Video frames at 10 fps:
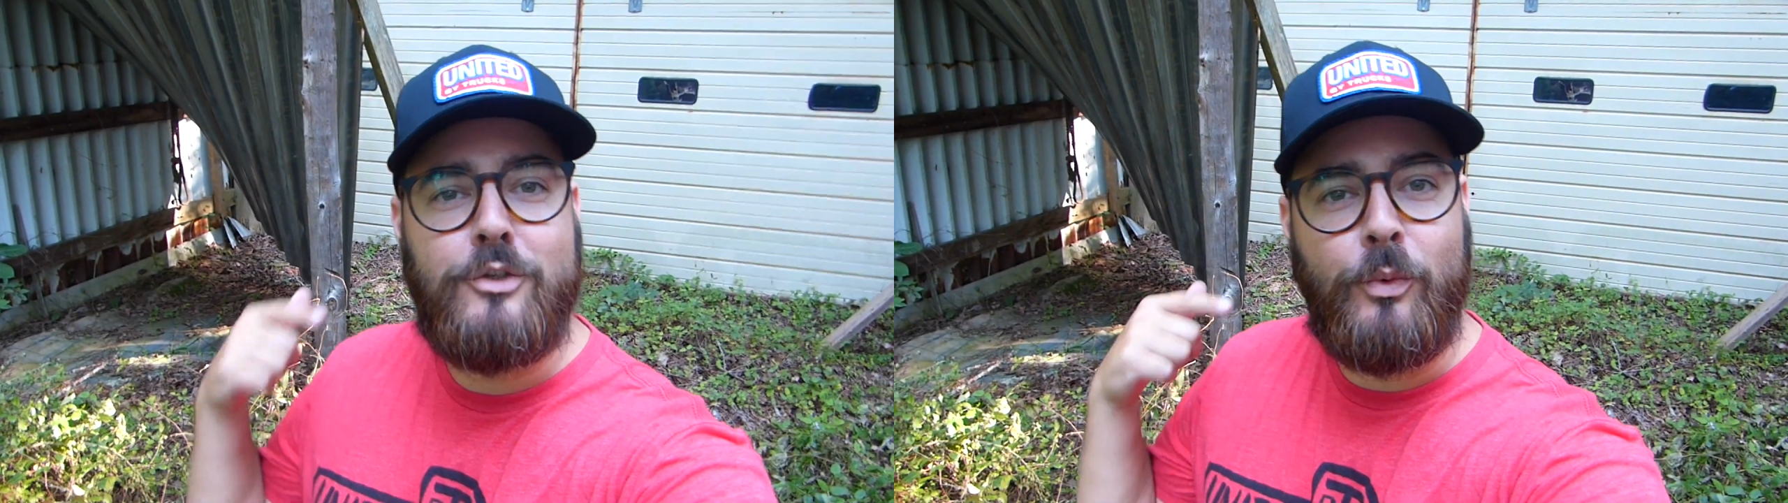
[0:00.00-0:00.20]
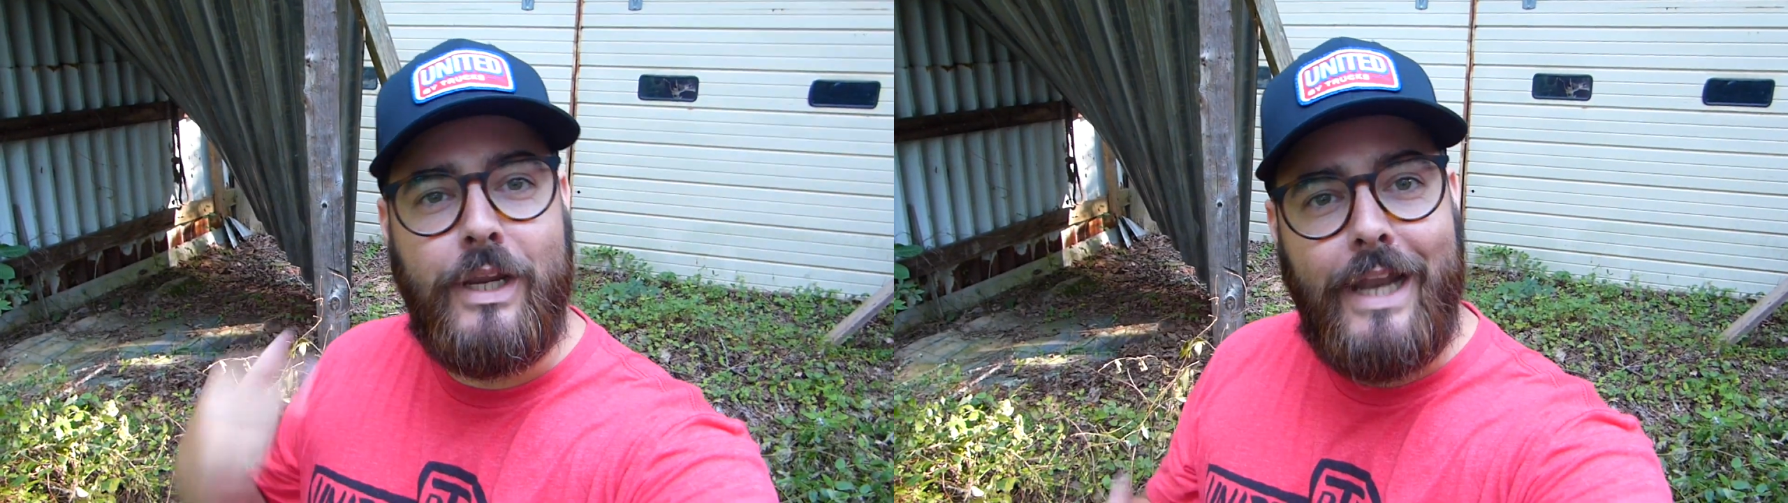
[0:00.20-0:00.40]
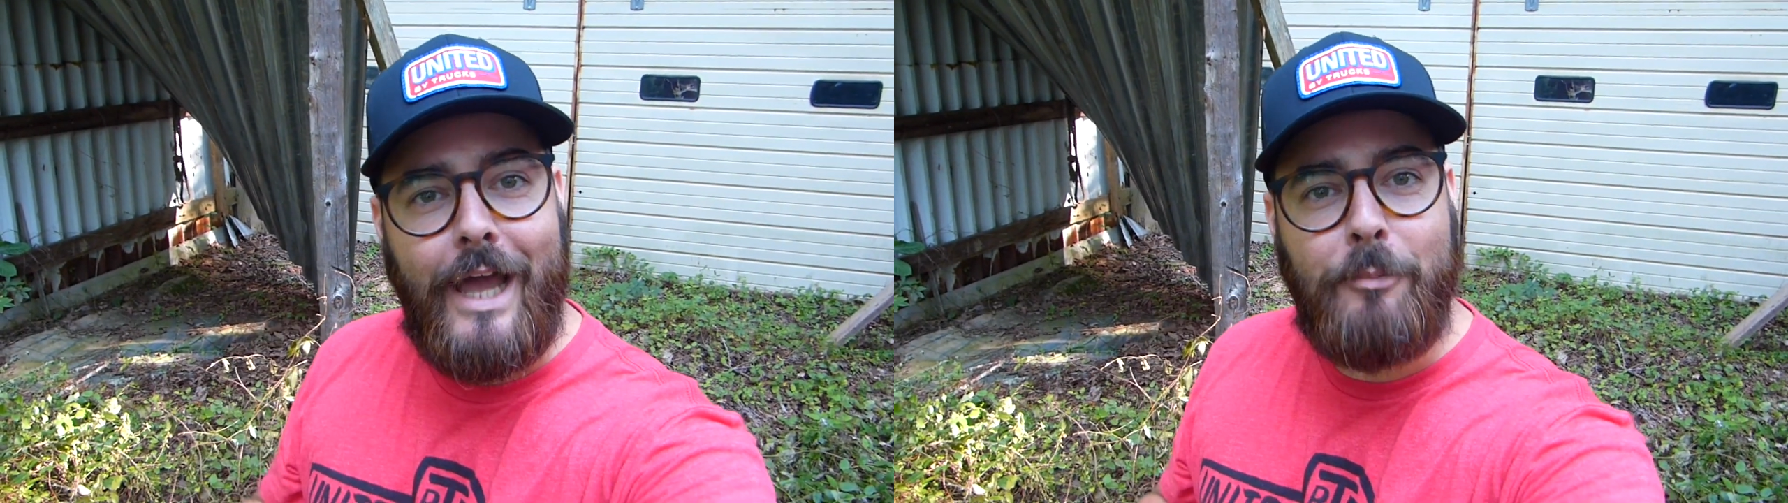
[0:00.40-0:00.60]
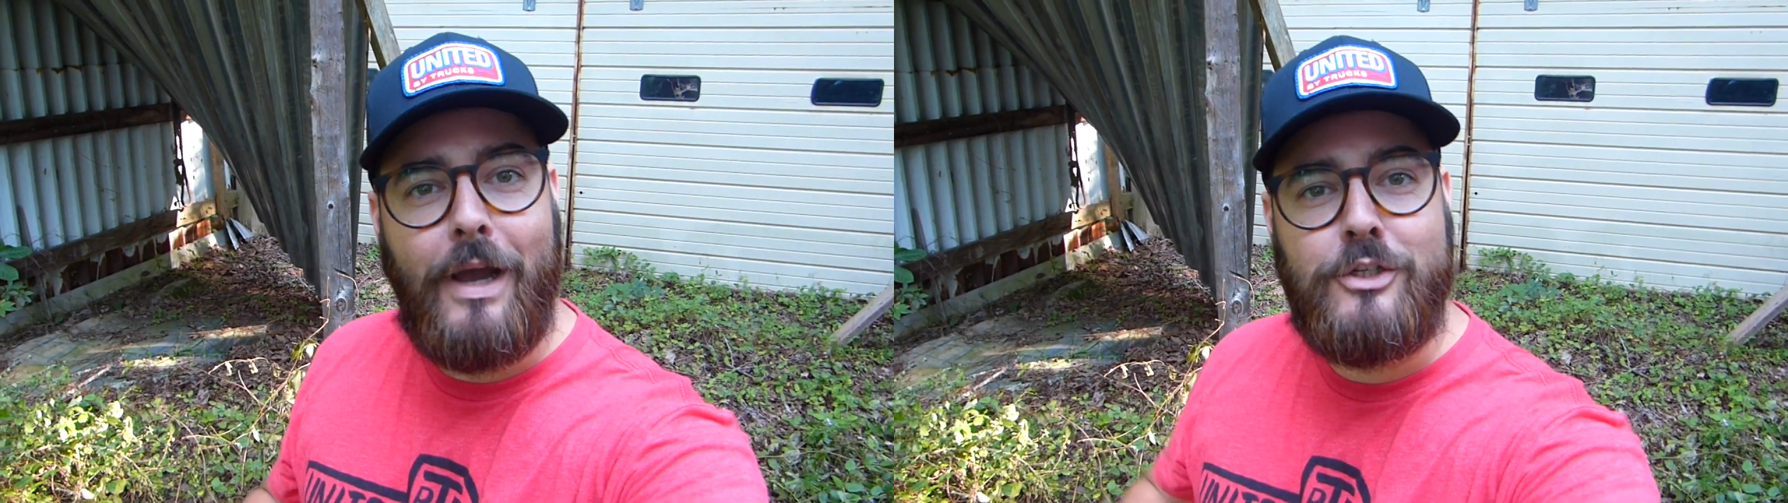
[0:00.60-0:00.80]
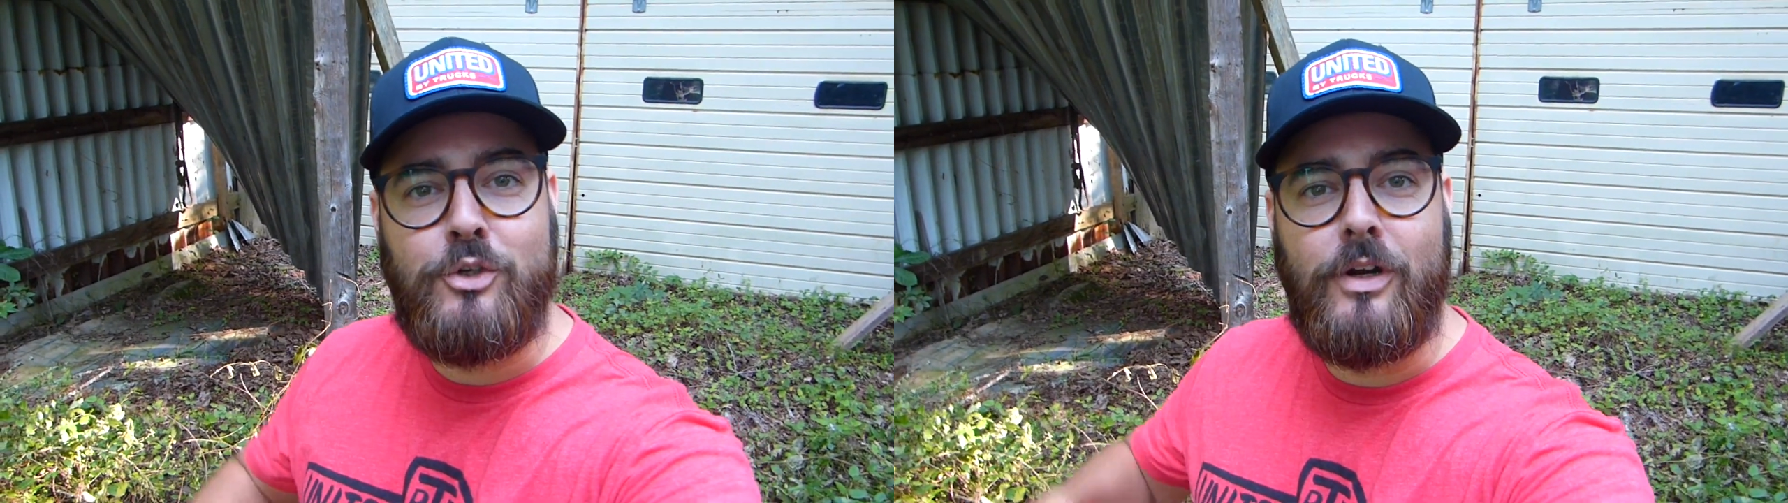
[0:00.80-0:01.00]
where we're united
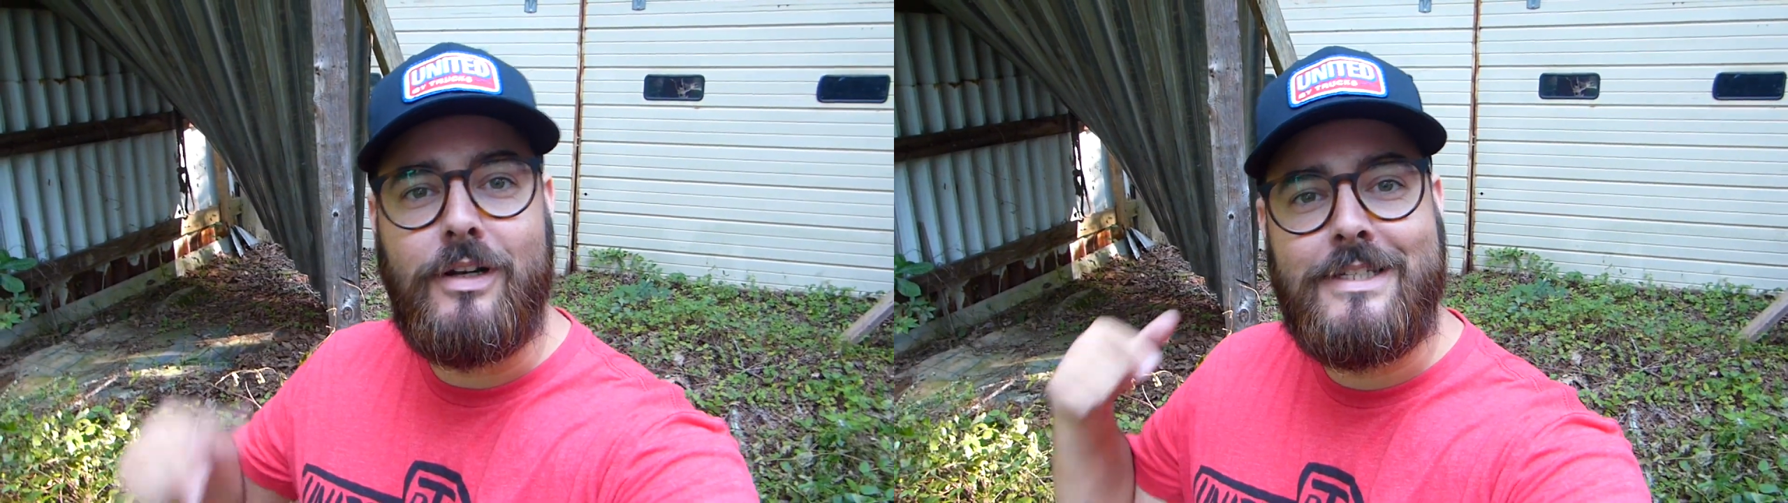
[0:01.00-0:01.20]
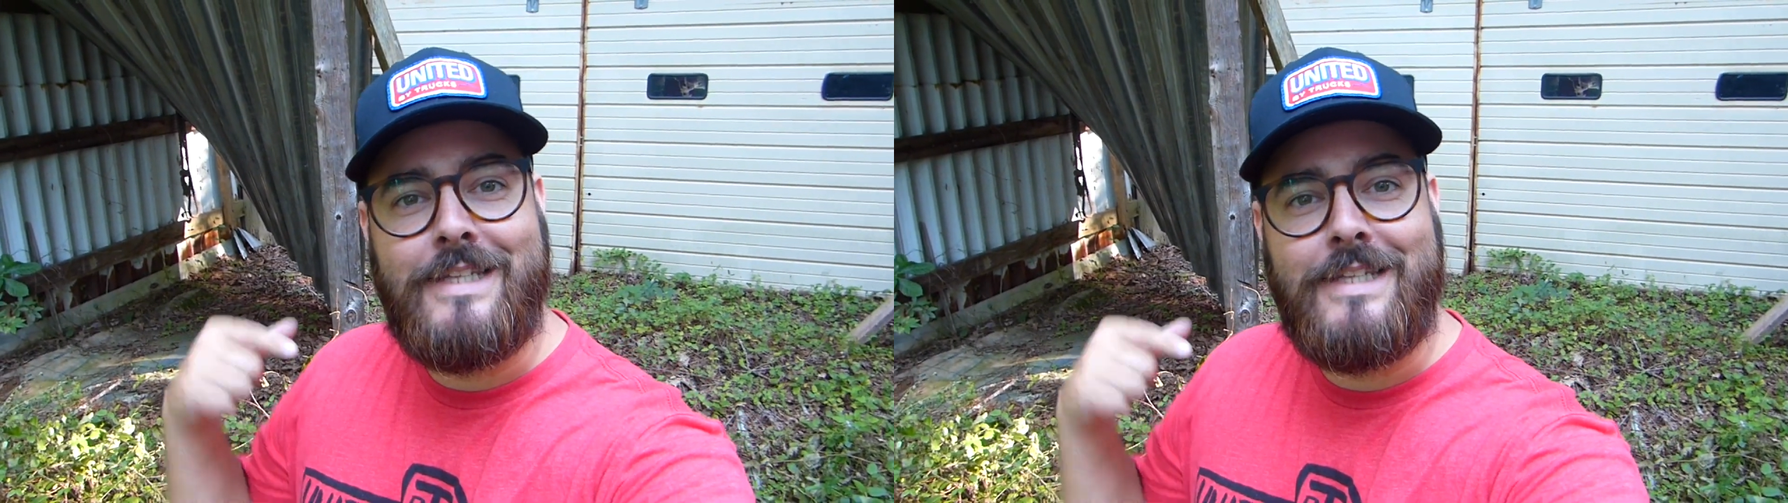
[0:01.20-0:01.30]
by trucks.